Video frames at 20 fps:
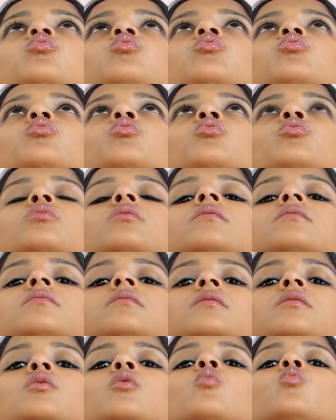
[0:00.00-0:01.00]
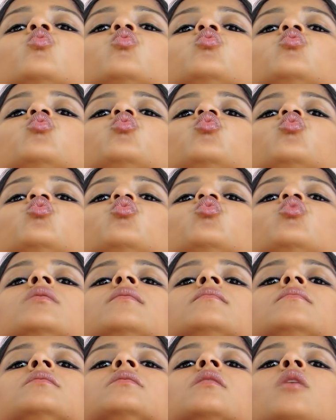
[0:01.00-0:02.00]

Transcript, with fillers: Do this 10 times.